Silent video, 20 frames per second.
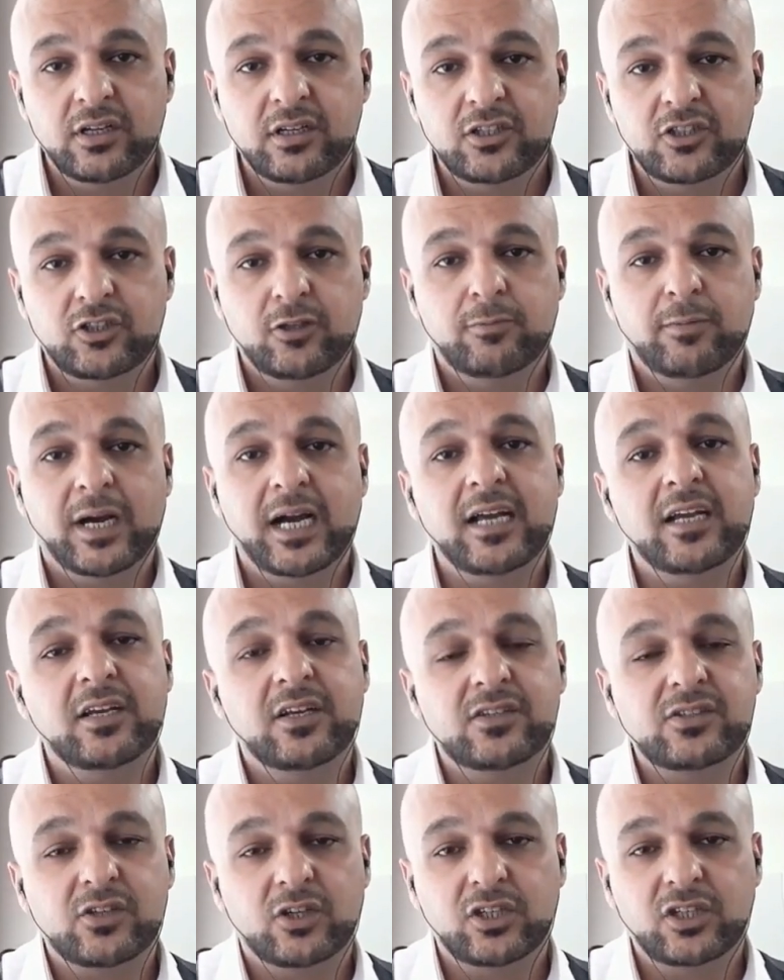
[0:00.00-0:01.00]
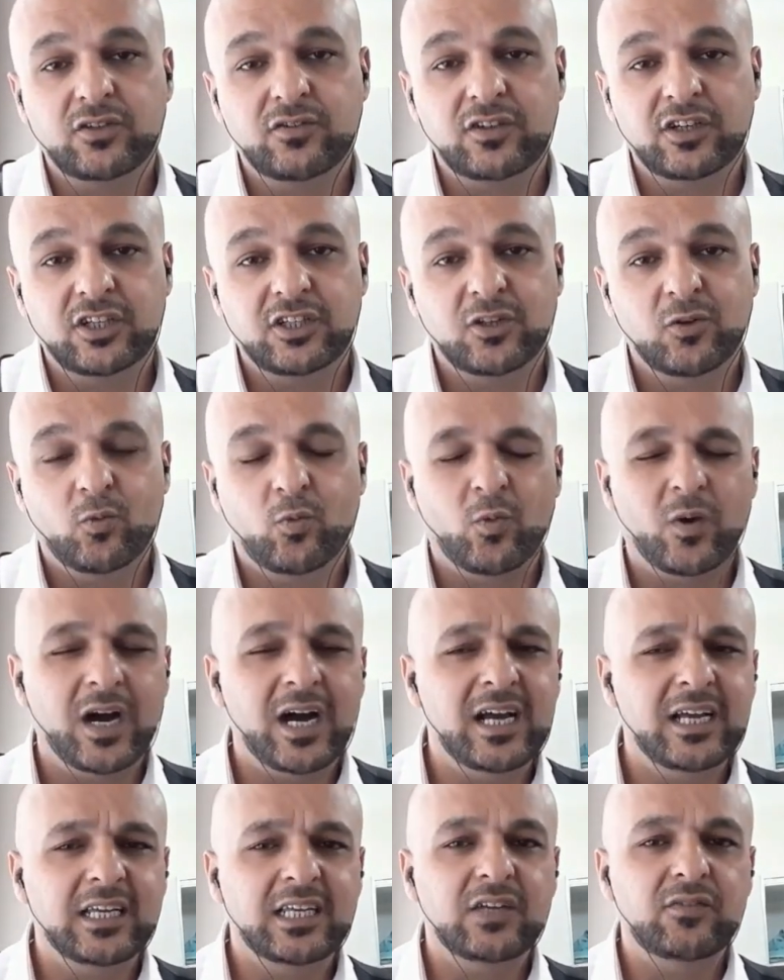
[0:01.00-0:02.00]
to buy a certificate.
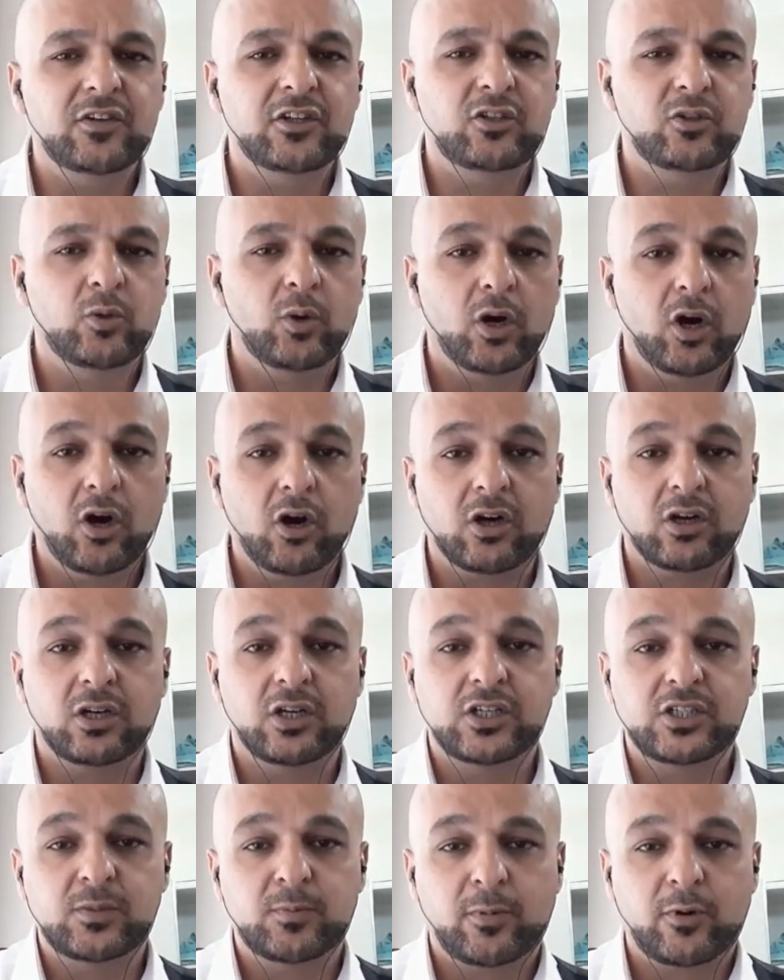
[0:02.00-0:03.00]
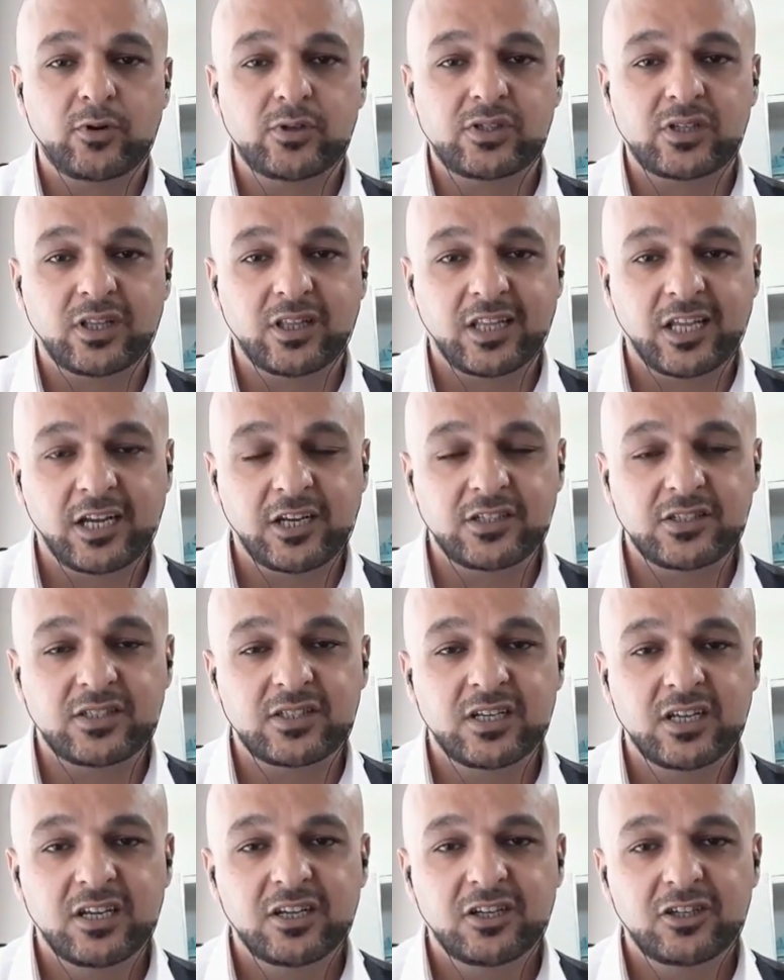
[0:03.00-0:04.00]
Why give it to a heartless person that is
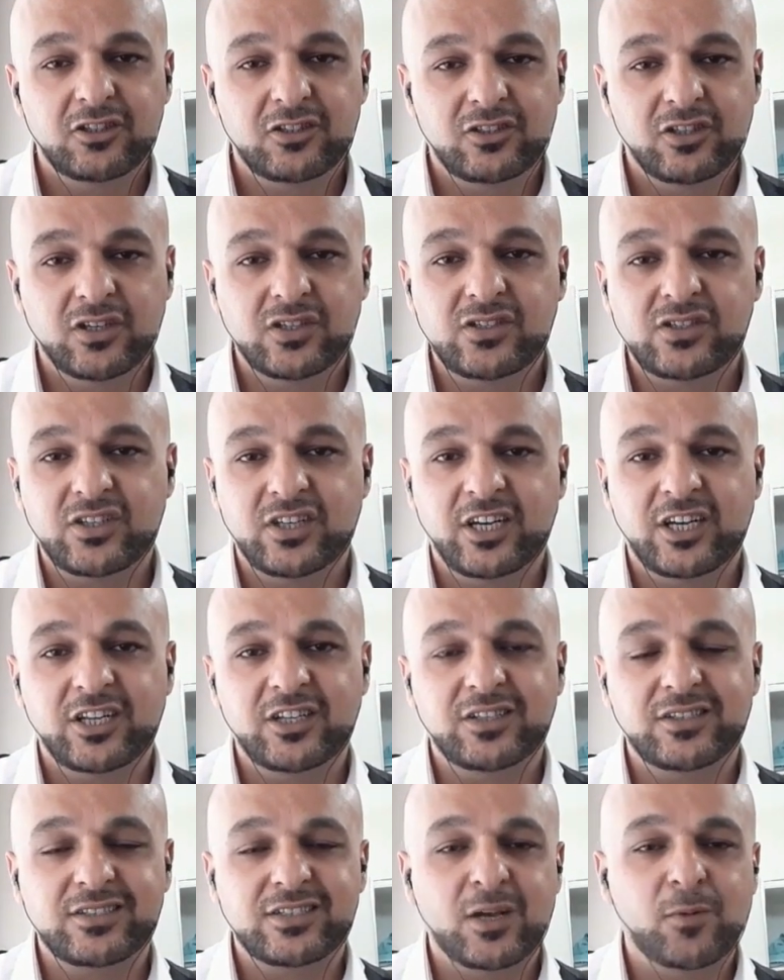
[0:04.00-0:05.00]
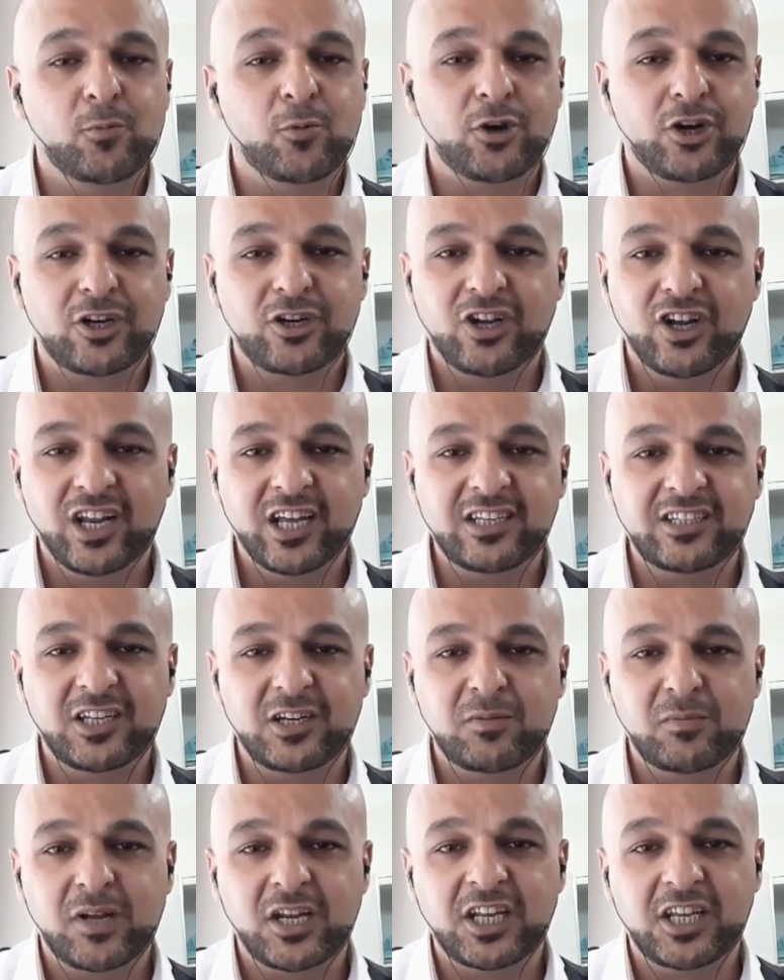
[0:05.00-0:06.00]
just sitting somewhere collecting
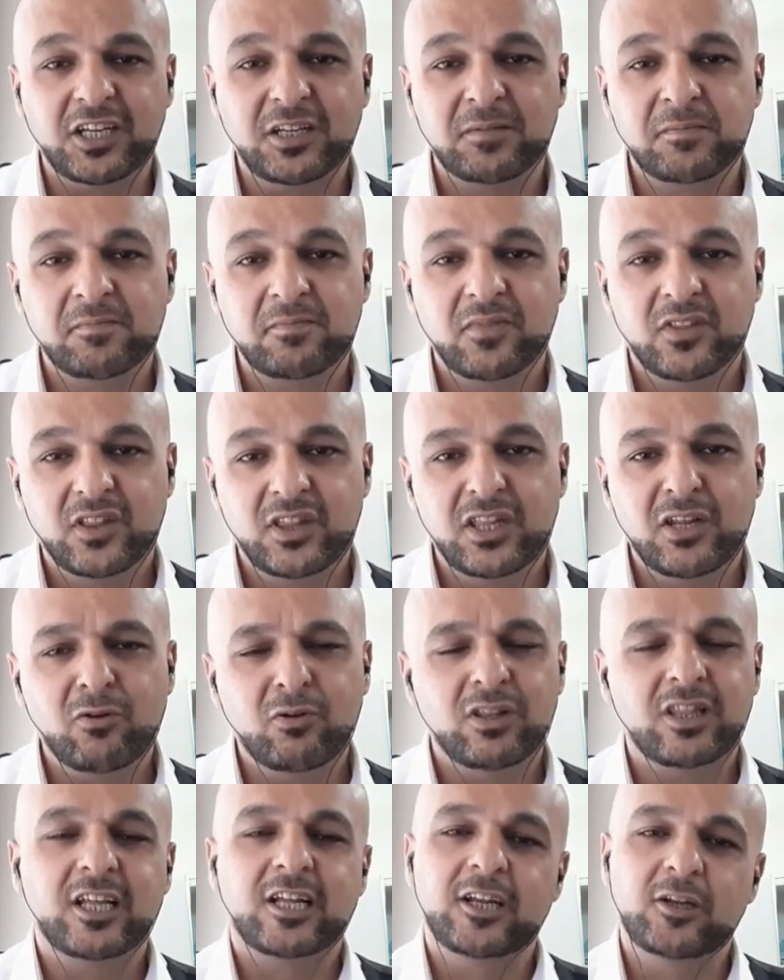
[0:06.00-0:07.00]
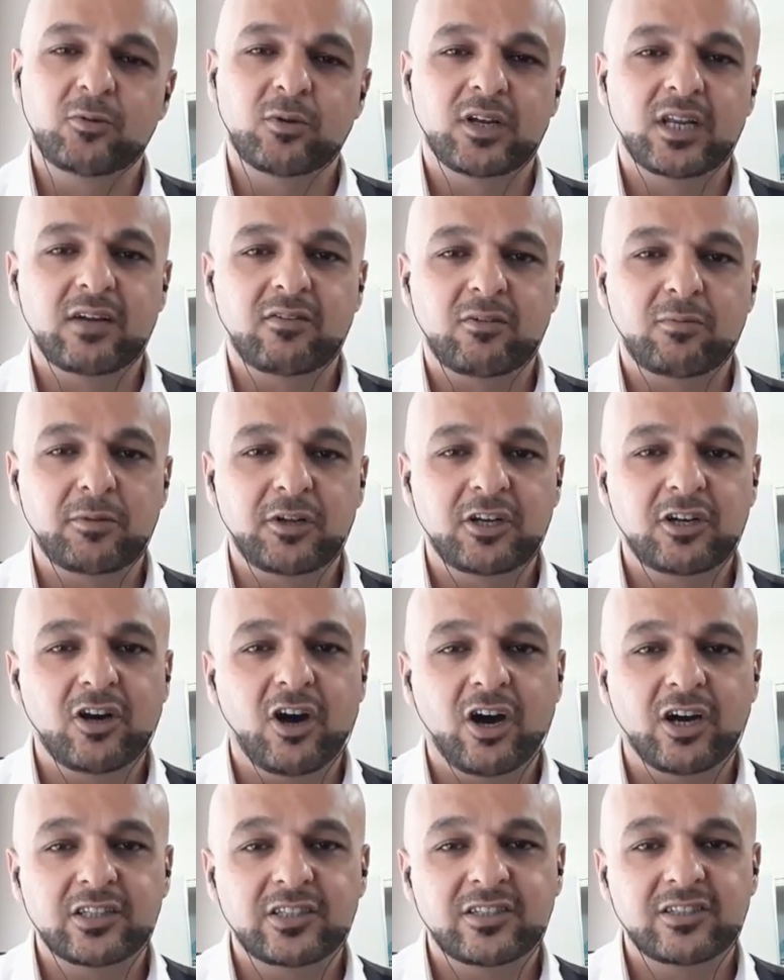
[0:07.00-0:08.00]
money, knowing that he will never be
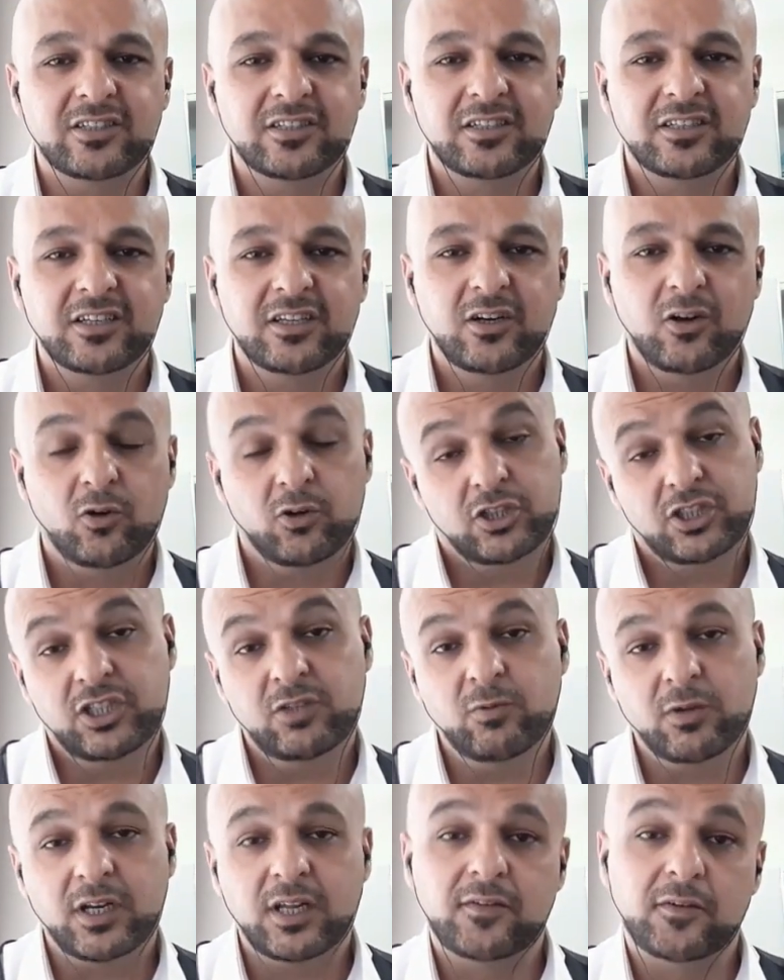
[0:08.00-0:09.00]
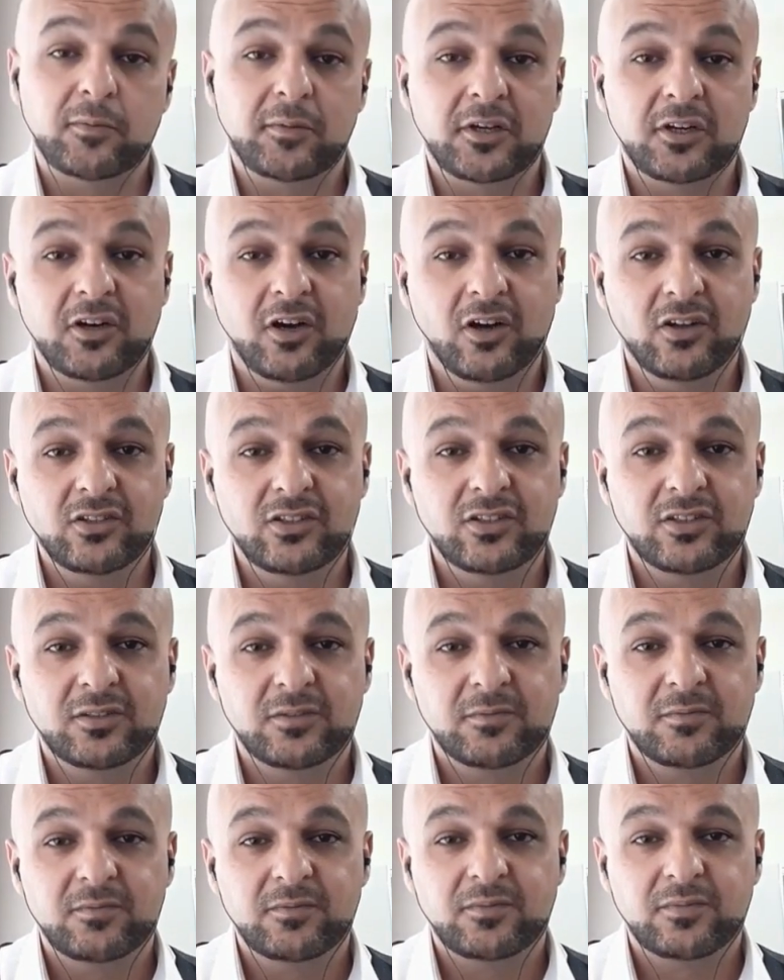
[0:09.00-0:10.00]
caught or she will never be caught?
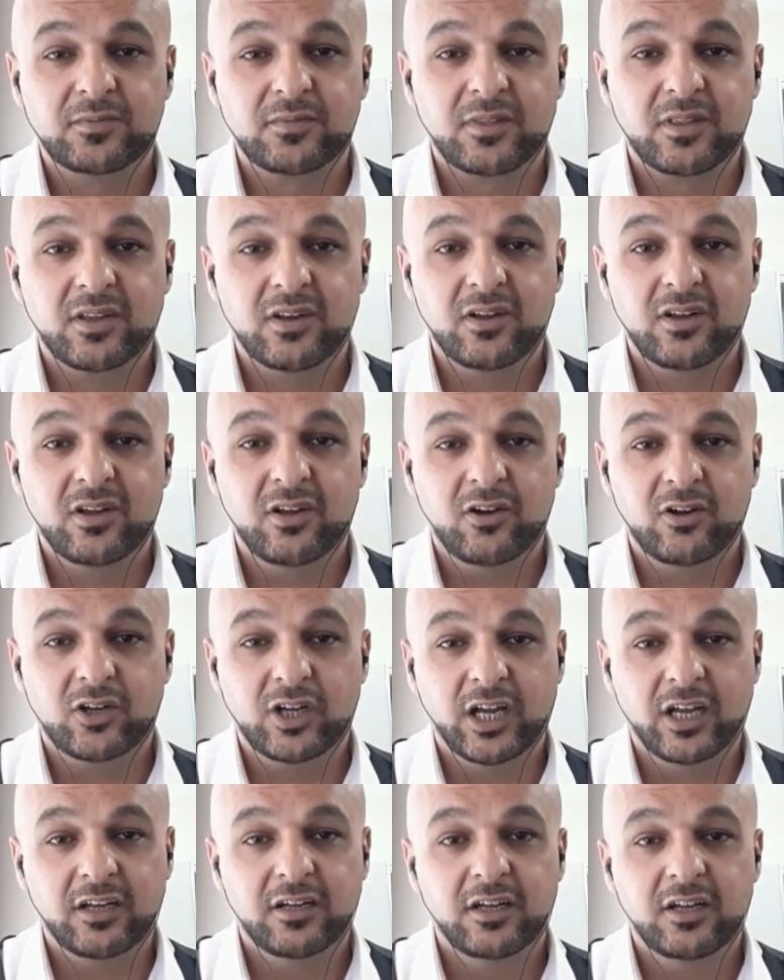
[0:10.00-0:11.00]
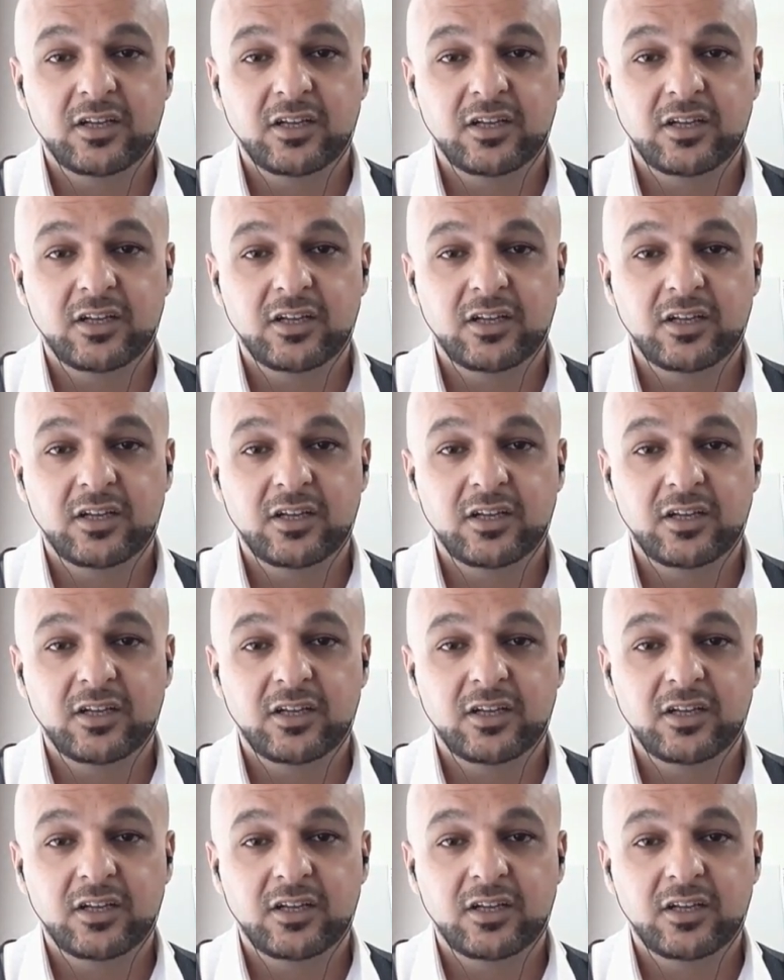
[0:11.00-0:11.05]
Okay?